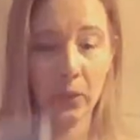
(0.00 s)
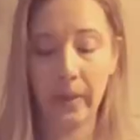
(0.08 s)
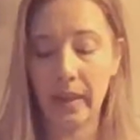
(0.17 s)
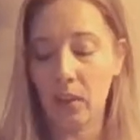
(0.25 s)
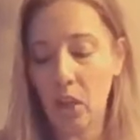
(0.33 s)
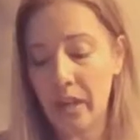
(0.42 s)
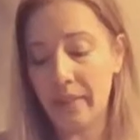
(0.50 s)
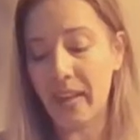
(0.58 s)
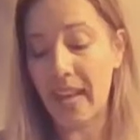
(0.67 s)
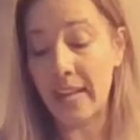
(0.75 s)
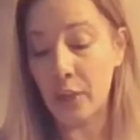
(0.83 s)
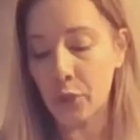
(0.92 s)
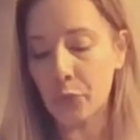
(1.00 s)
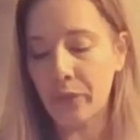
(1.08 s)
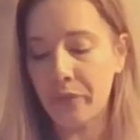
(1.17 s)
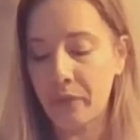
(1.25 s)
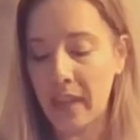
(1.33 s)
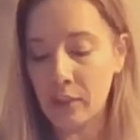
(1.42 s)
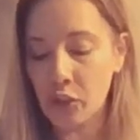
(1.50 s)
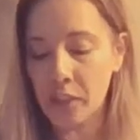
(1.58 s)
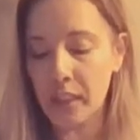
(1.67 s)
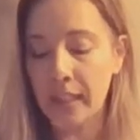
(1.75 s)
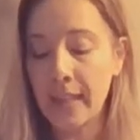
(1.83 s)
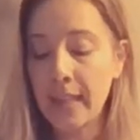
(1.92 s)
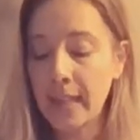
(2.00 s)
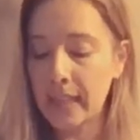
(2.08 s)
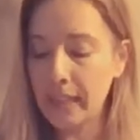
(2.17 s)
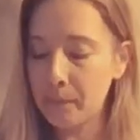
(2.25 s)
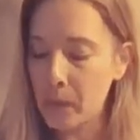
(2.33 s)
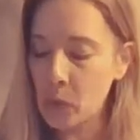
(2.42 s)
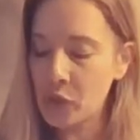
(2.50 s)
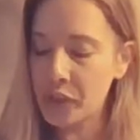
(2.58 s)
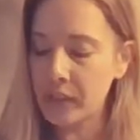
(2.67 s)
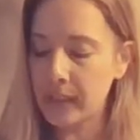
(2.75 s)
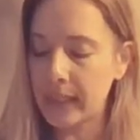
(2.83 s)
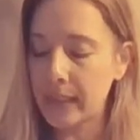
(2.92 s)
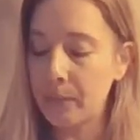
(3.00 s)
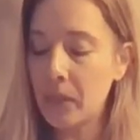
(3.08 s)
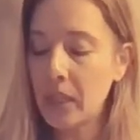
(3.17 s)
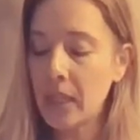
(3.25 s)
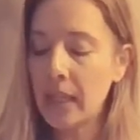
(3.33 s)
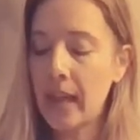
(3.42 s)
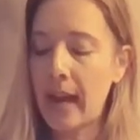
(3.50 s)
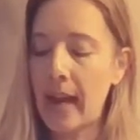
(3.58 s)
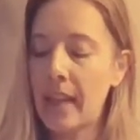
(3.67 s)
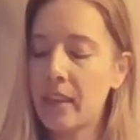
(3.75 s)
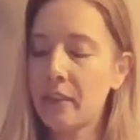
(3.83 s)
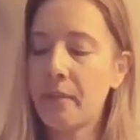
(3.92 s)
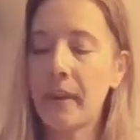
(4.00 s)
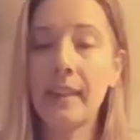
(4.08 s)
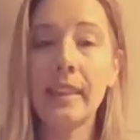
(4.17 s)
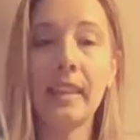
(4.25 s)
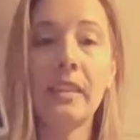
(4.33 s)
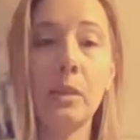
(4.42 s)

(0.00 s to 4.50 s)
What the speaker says: doing, a lot of inner reflection emotionally. And then finally,